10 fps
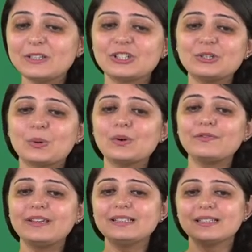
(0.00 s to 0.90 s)
bacha,
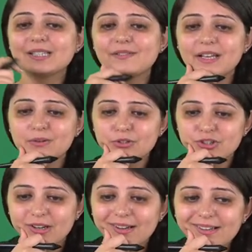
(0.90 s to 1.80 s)
don't feel this way,
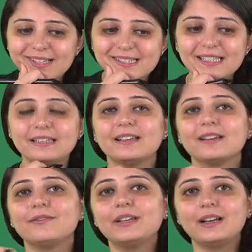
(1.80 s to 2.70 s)
Anushka. See,
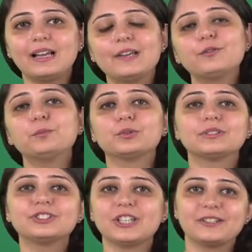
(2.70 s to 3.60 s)
we are live on
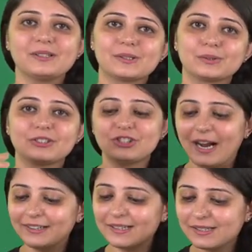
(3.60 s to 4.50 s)
both the channels, so the
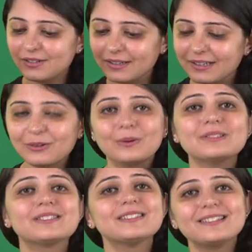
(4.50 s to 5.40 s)
chat is running
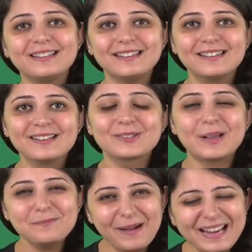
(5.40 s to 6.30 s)
constantly.
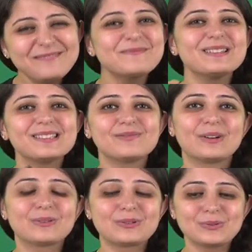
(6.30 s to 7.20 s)
So I might miss
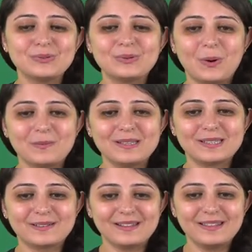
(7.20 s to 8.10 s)
one or two
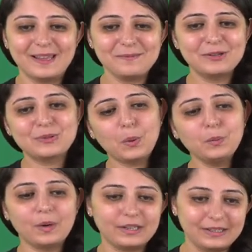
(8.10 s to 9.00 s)
comments here and there, but
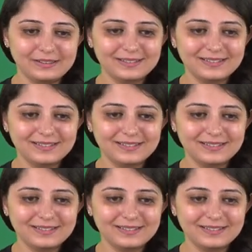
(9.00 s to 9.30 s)
don't worry.